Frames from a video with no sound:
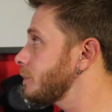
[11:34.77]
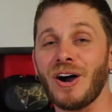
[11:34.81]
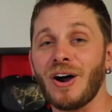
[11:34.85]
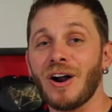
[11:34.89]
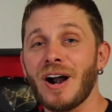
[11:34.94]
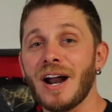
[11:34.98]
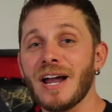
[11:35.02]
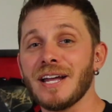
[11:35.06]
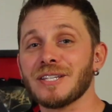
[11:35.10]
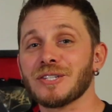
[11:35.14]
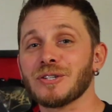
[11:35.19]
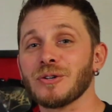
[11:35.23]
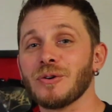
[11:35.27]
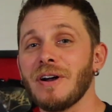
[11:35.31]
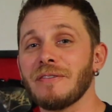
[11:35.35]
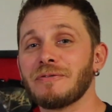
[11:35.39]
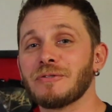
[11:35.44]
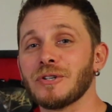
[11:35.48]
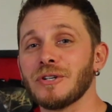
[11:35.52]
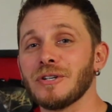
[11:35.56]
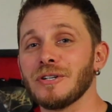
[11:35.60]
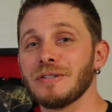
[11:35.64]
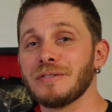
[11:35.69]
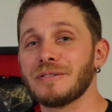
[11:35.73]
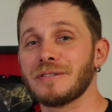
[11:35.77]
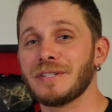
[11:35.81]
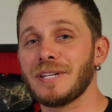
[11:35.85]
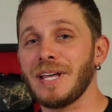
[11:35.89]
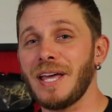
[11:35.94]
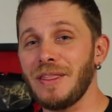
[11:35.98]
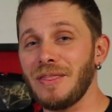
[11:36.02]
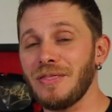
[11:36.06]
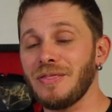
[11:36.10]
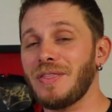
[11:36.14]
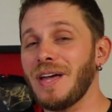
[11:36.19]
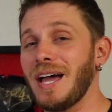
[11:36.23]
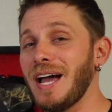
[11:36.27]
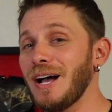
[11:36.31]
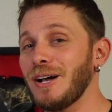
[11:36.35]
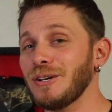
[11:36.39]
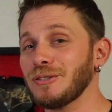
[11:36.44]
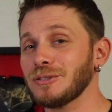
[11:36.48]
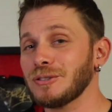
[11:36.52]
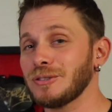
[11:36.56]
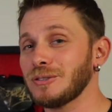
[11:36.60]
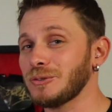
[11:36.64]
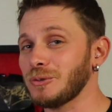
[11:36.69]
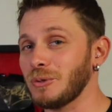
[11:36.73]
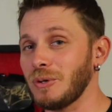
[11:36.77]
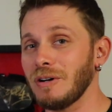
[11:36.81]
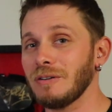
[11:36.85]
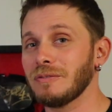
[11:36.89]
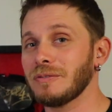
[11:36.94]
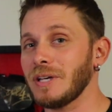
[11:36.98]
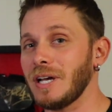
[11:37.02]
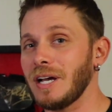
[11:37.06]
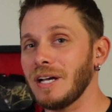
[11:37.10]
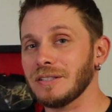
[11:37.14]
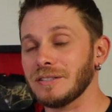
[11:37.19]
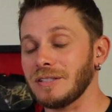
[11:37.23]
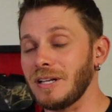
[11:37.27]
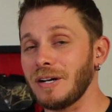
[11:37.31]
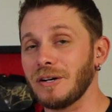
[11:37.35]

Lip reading: All right, so after 10,000, 12,000,